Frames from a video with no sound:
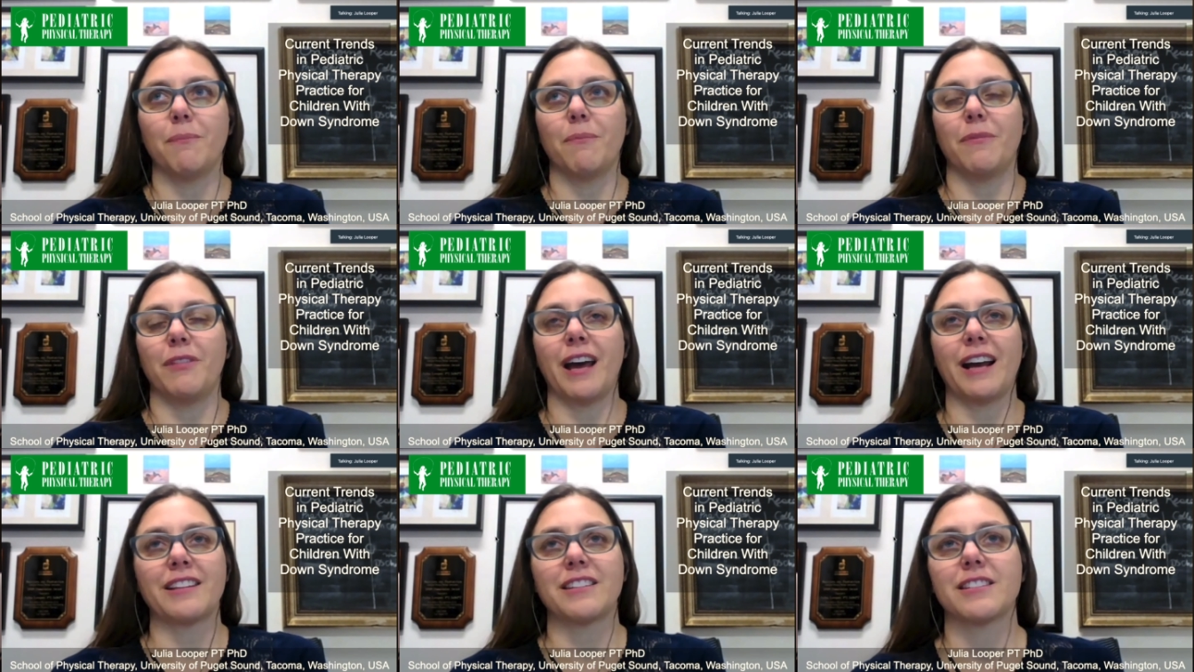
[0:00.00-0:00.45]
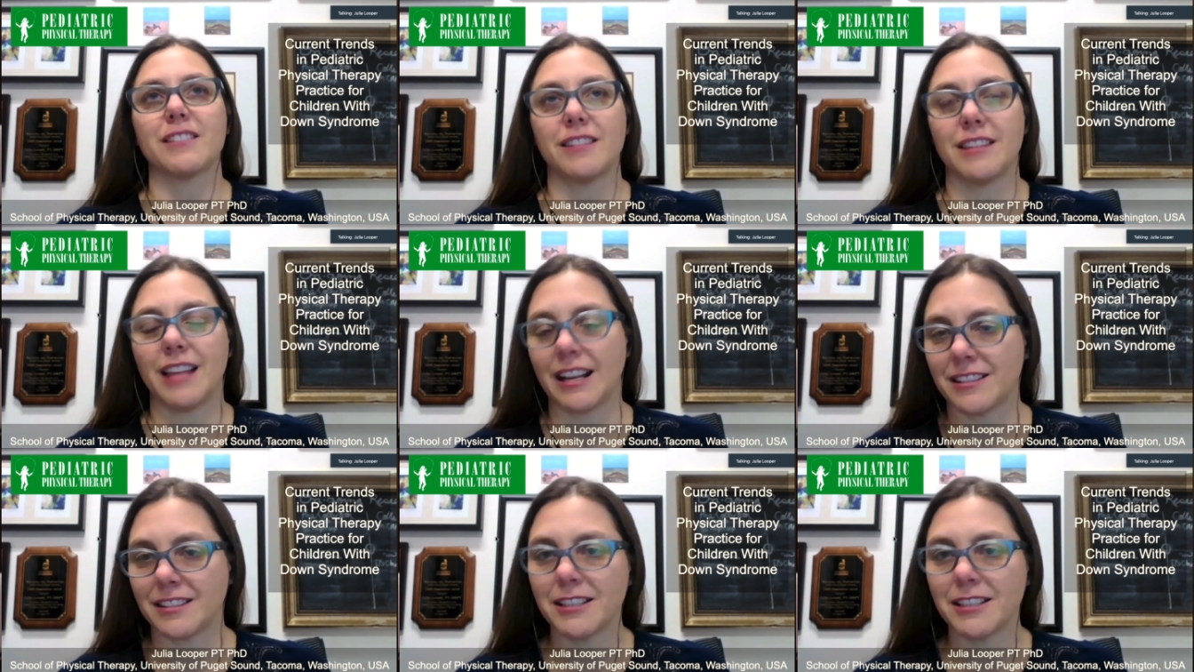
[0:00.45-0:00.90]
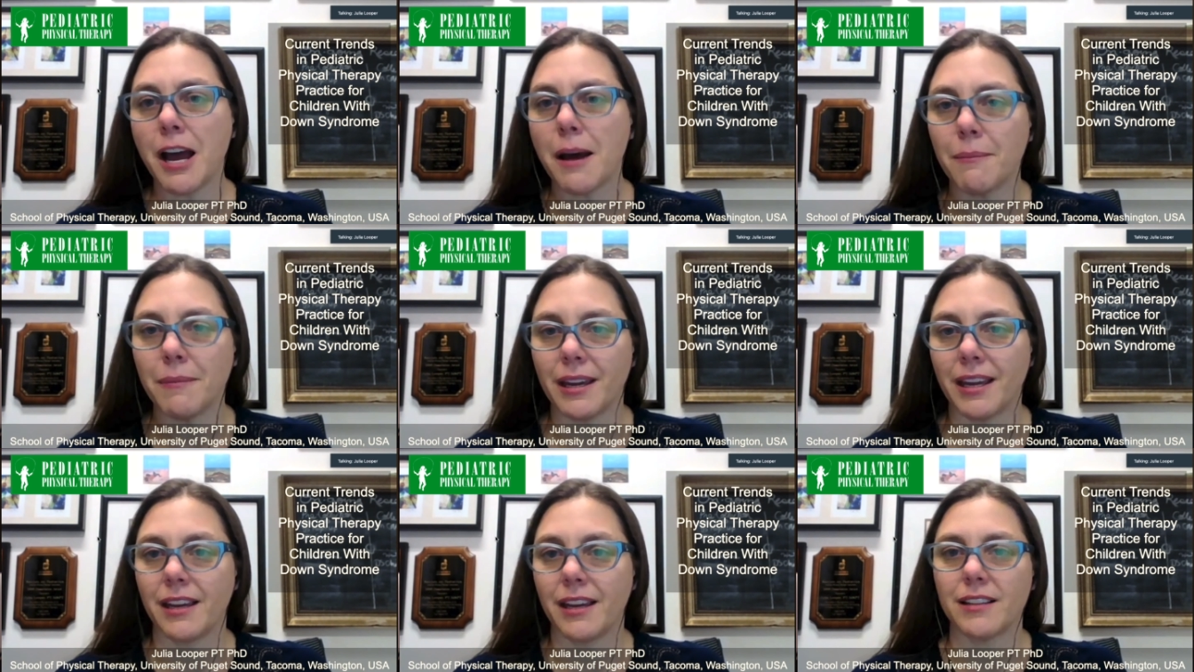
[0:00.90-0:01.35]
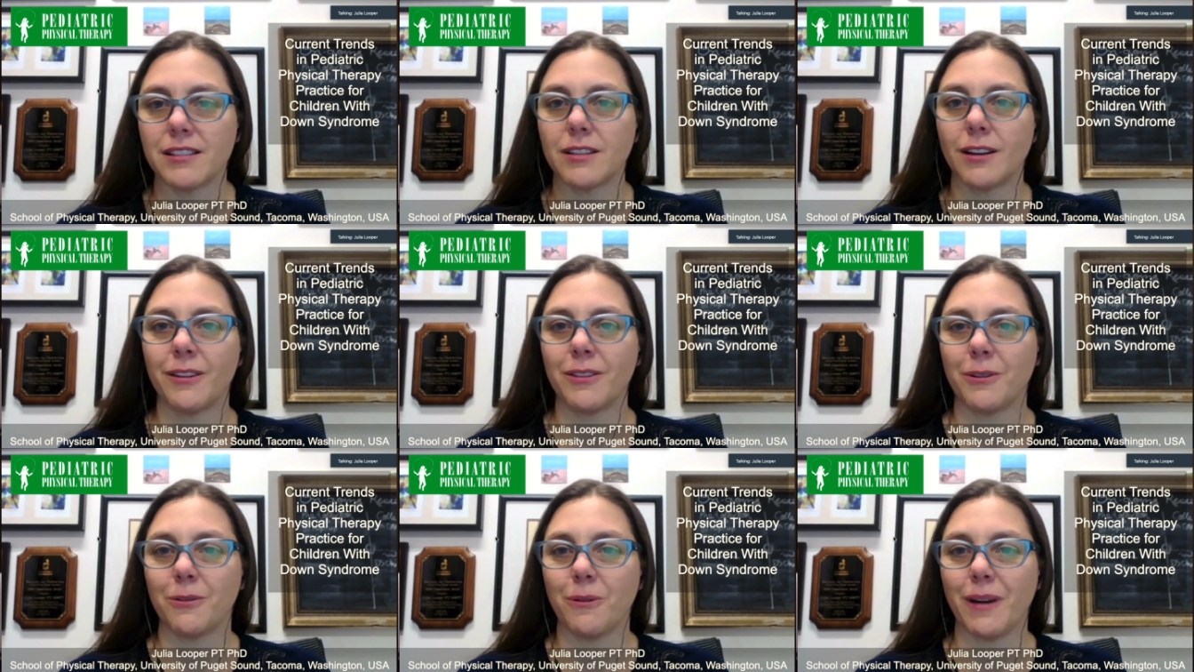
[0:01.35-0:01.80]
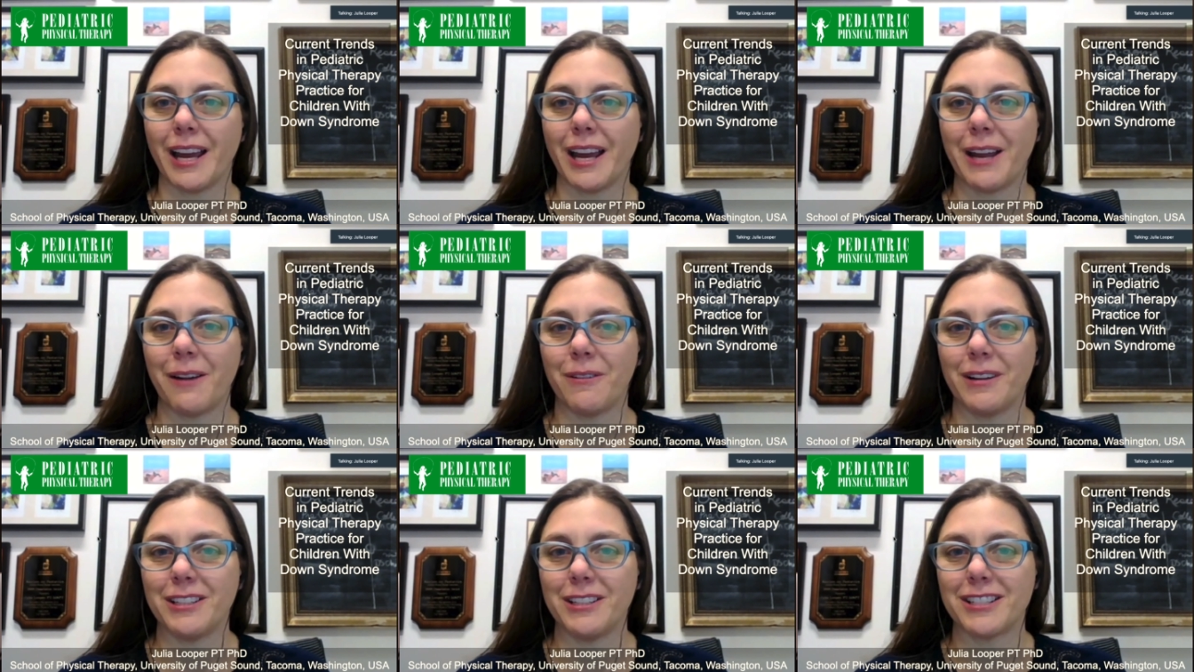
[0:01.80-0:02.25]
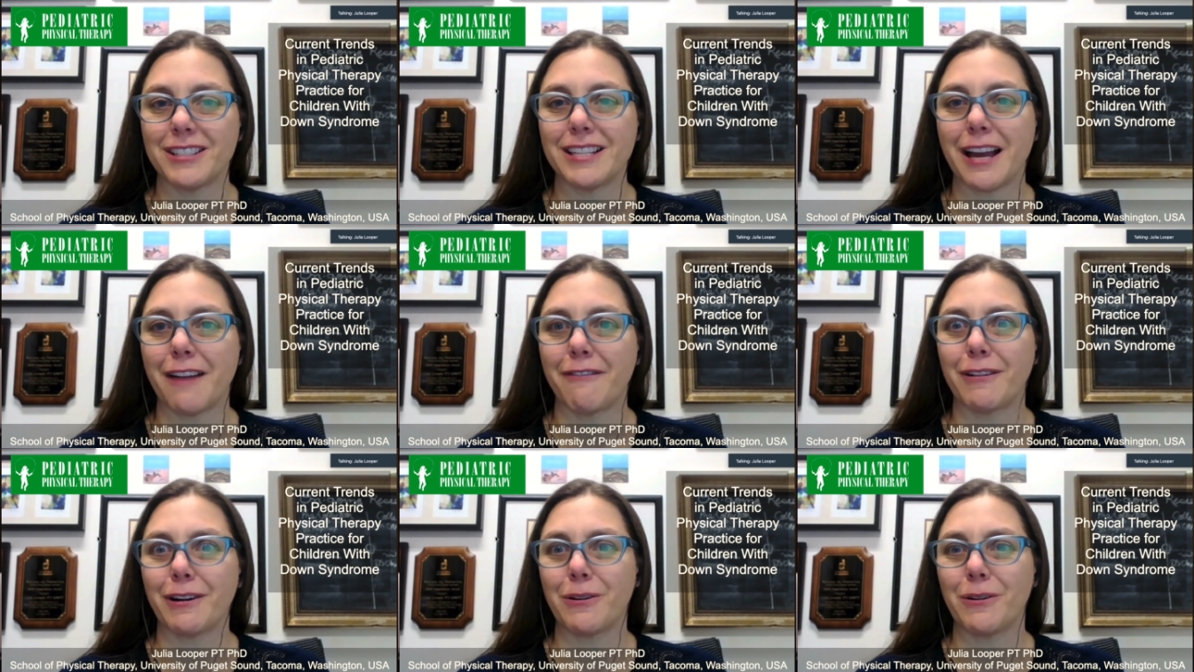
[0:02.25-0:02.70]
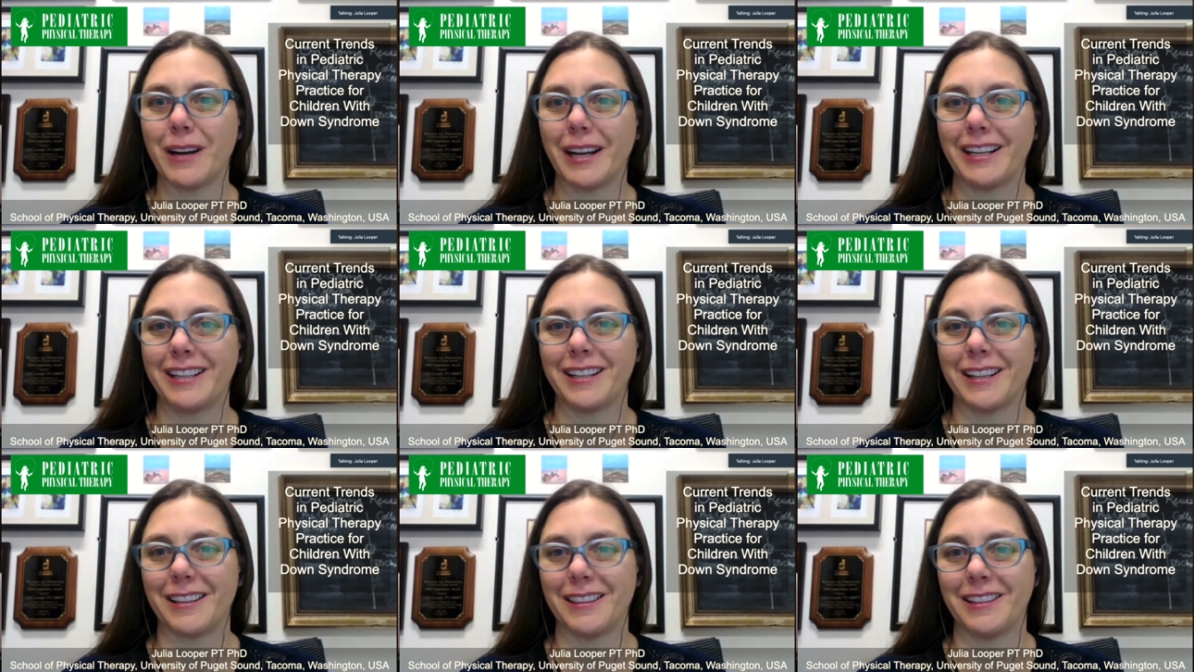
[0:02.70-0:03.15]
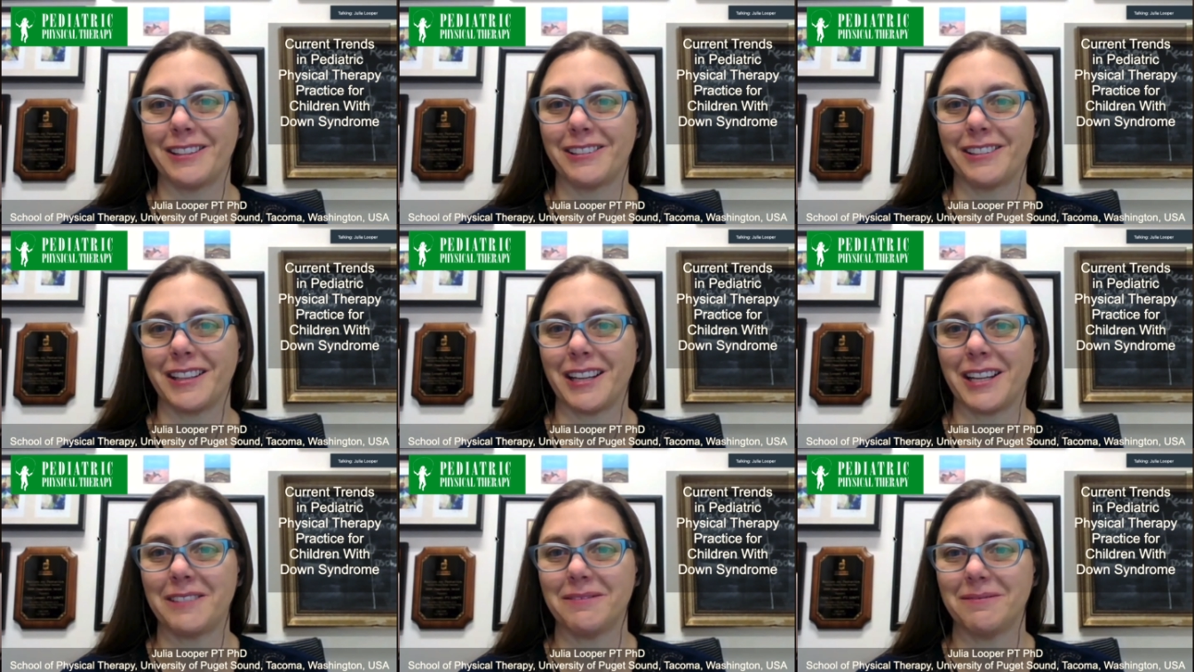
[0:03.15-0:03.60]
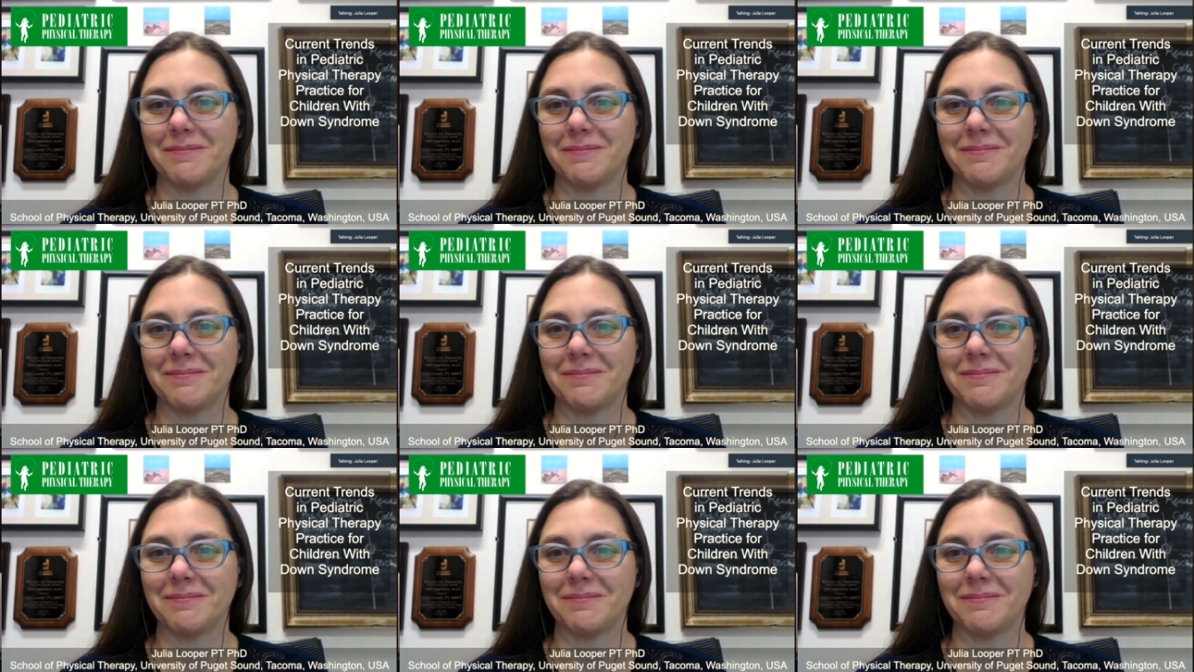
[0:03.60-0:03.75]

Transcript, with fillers: That's, that's coming. It's on the way. We just haven't quite gotten there yet.